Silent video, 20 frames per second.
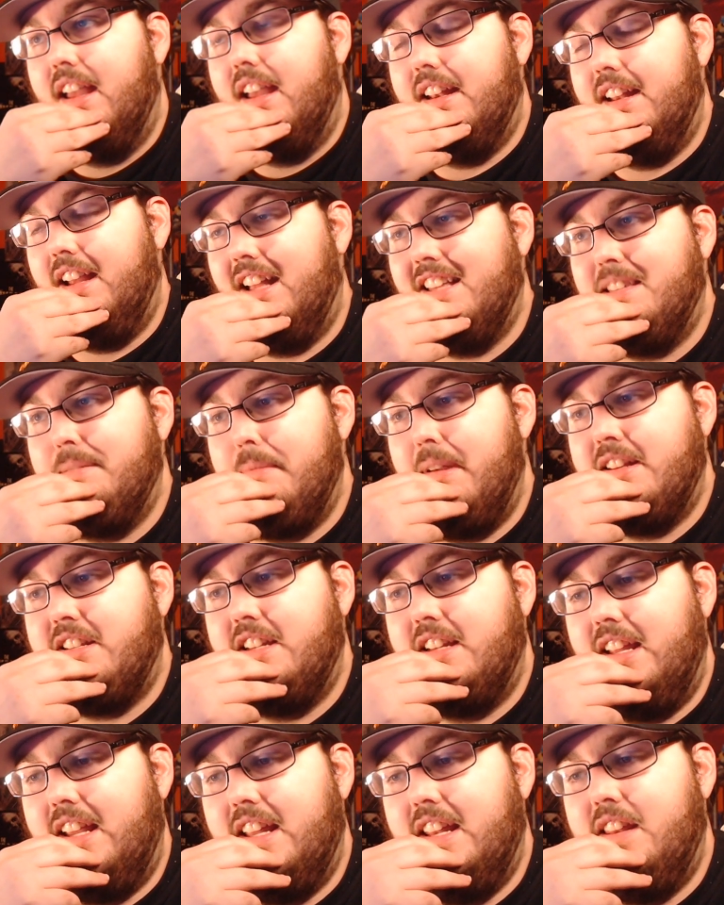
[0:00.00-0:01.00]
And not to
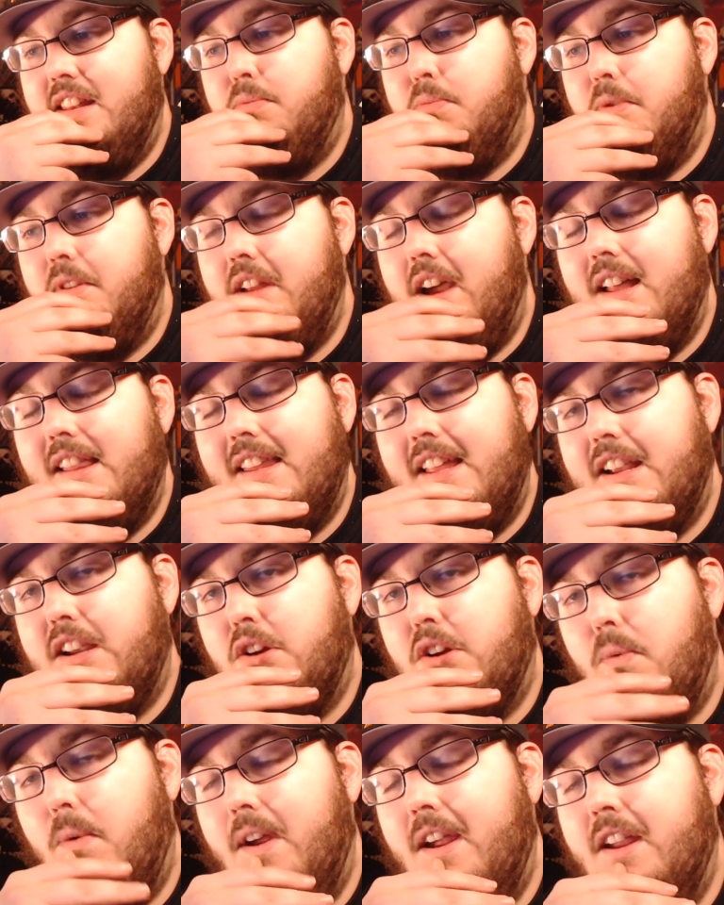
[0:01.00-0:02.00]
mention, Esdeath would not let
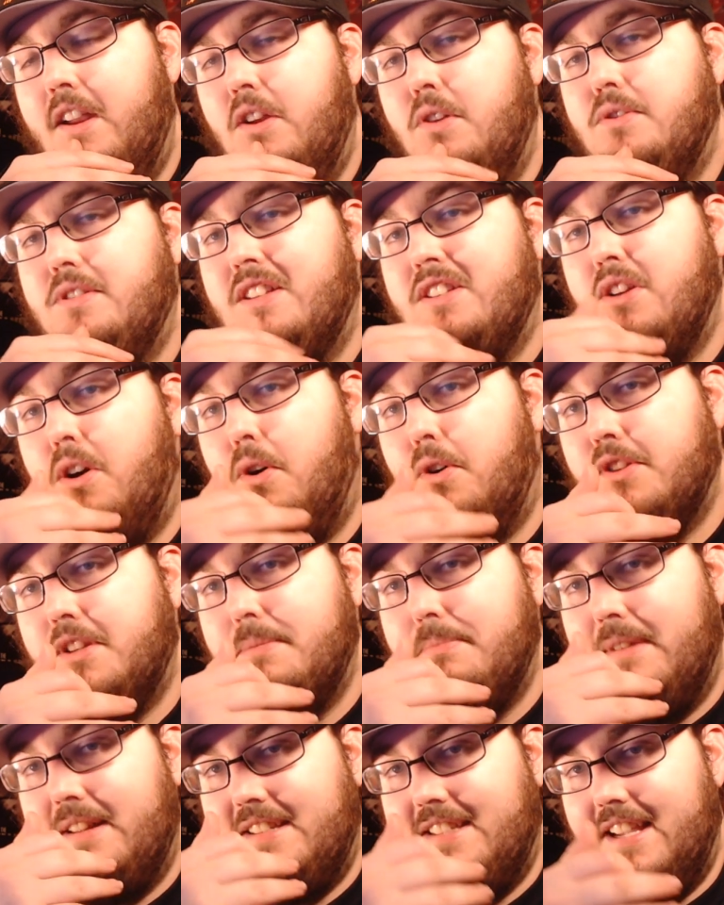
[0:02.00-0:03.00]
Gray use his
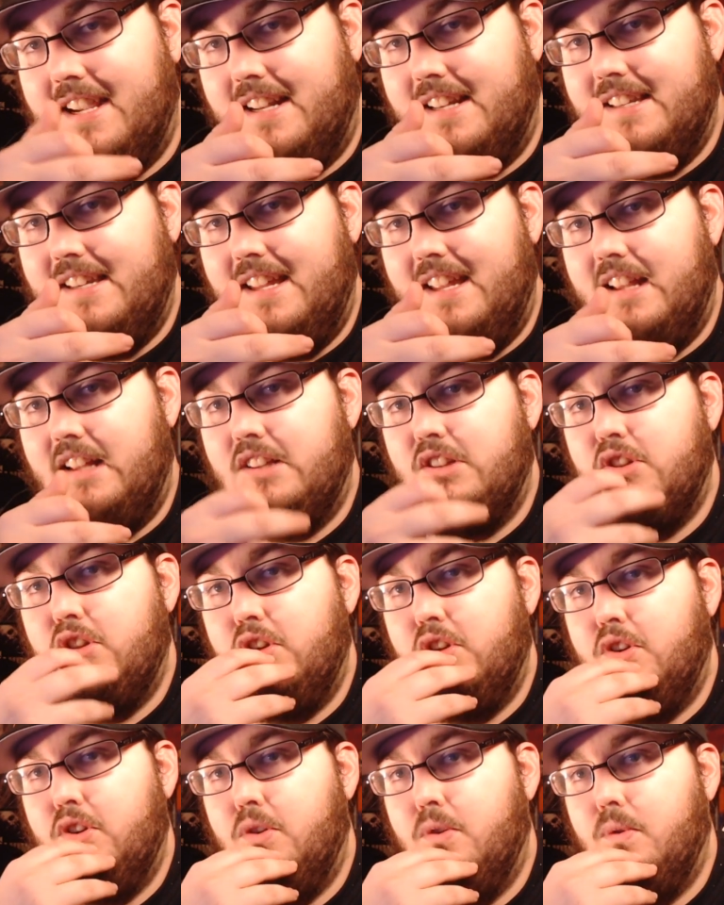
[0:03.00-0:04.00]
ultimate technique
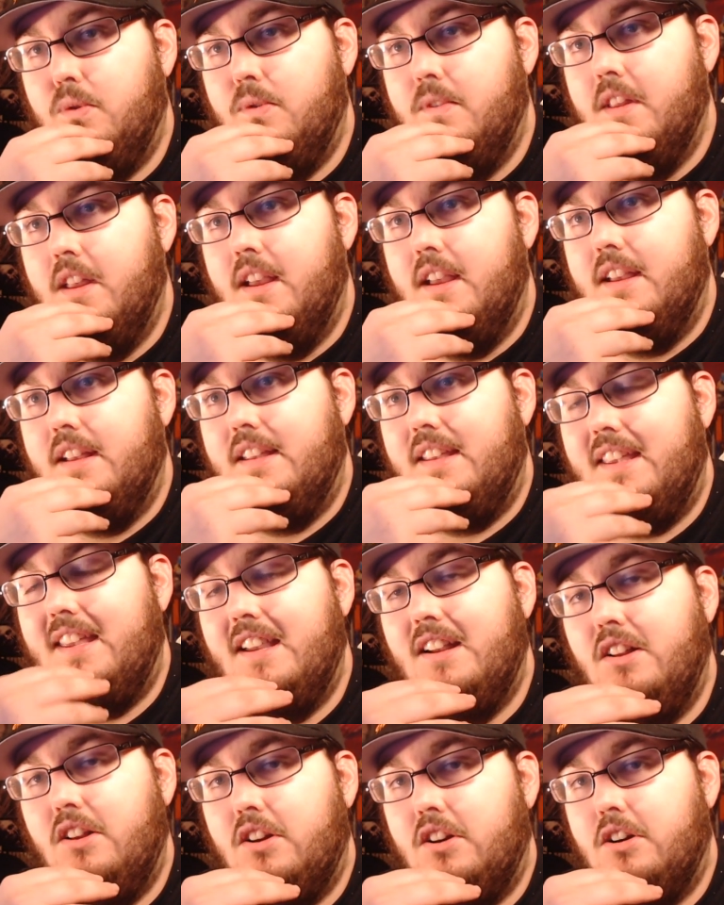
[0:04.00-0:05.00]
to
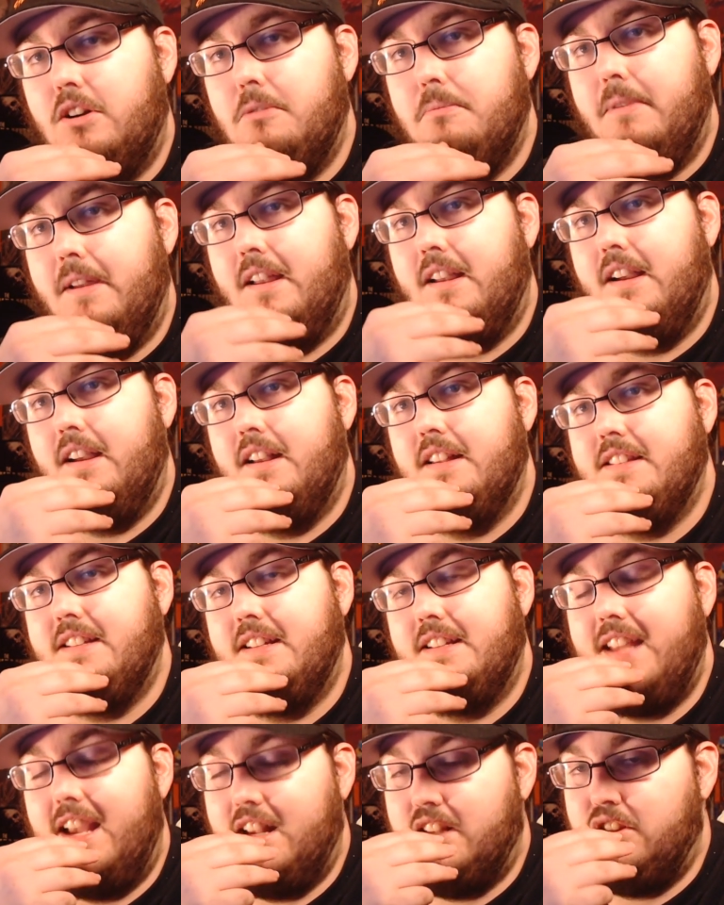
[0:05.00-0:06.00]
kill her, because
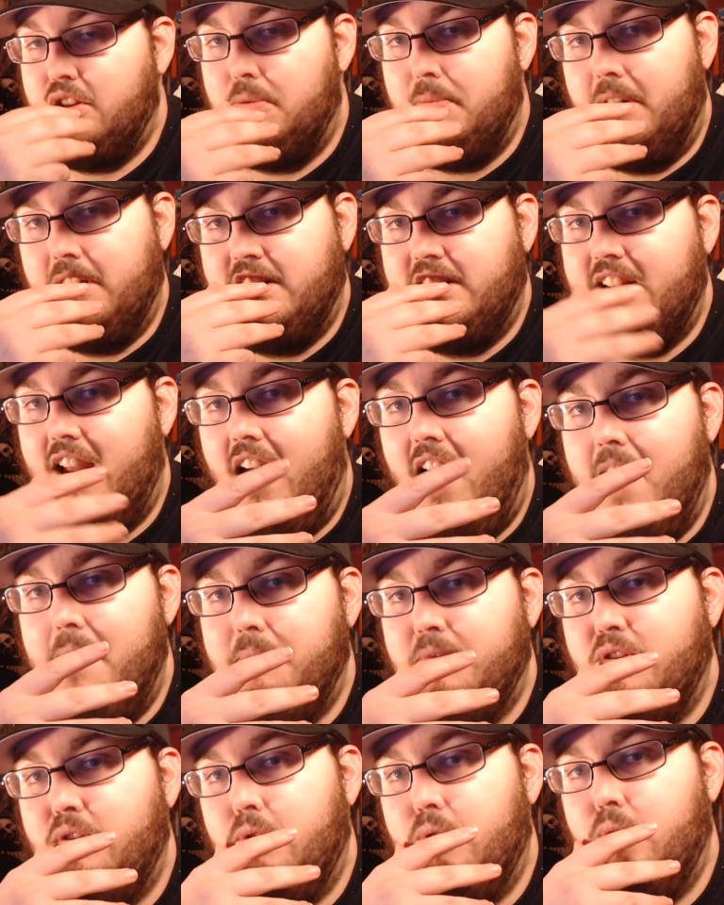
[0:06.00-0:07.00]
it takes so much
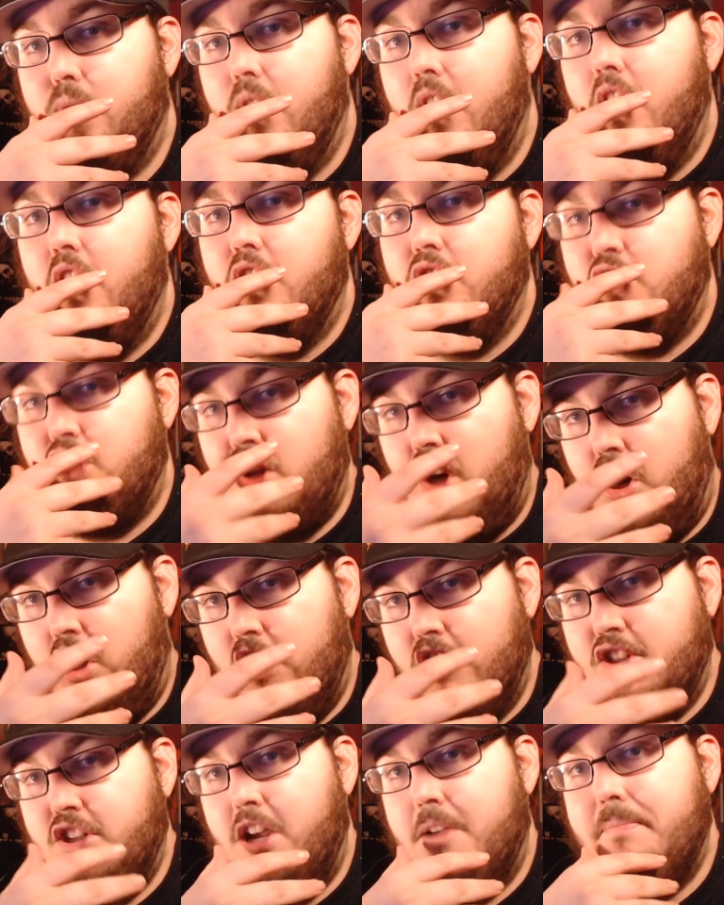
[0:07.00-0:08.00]
time to
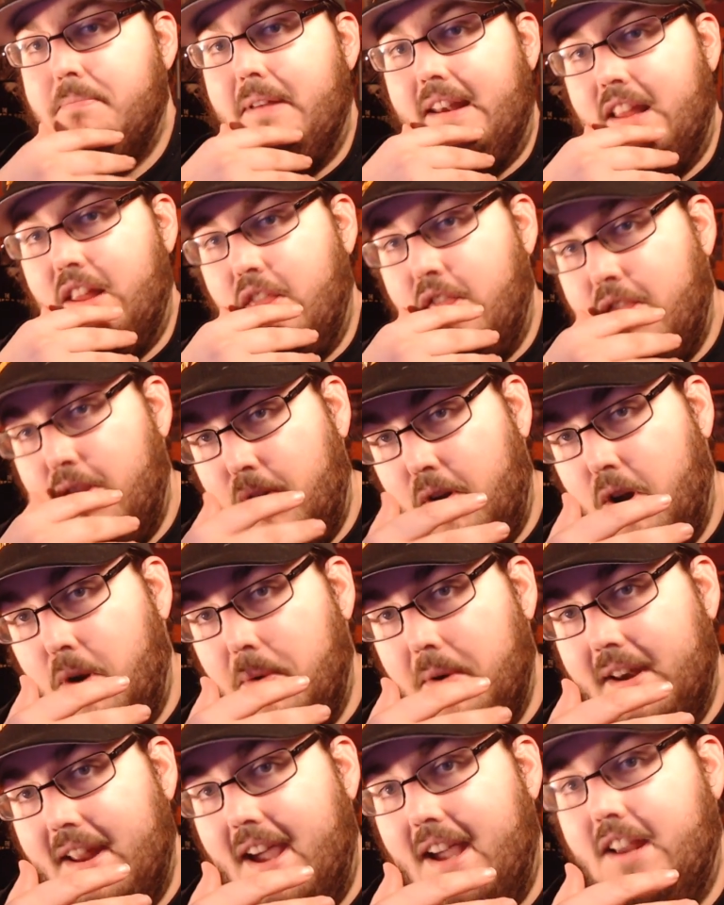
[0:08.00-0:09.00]
charge up and
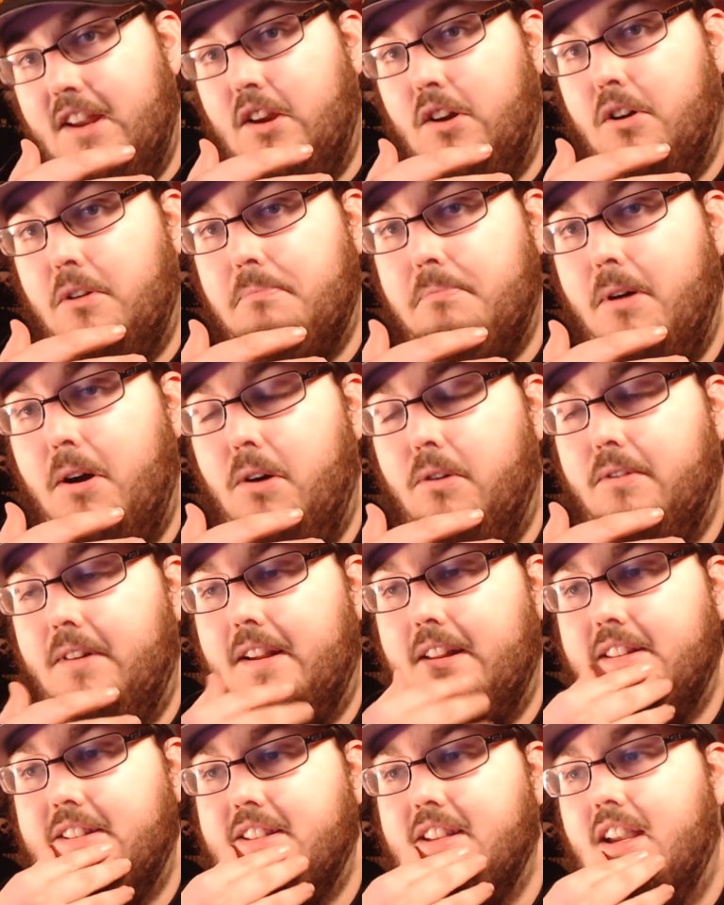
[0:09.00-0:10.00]
throw it at your
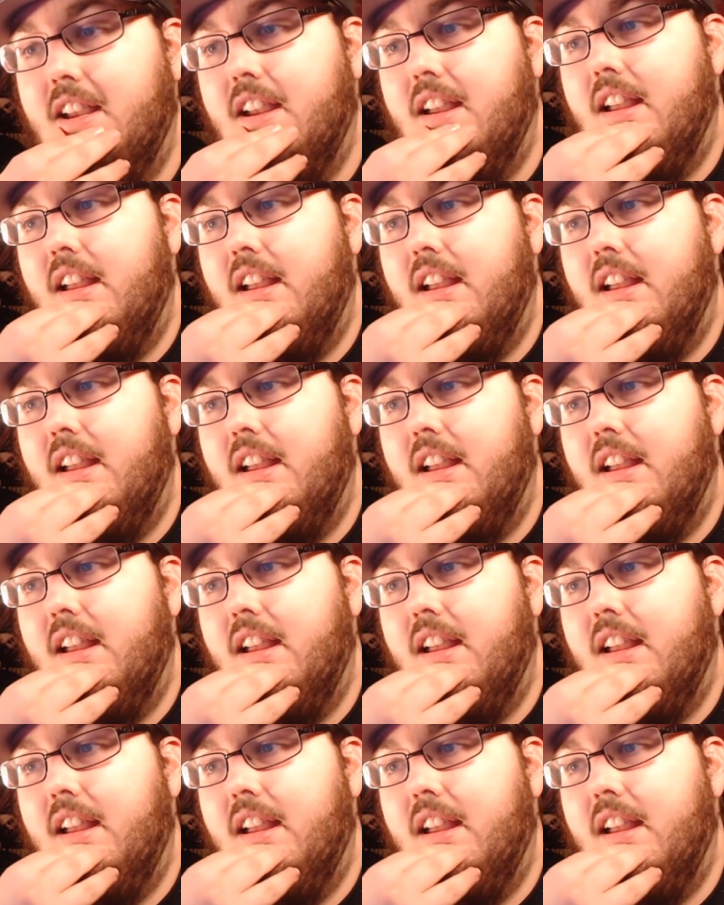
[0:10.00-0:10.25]
opponent.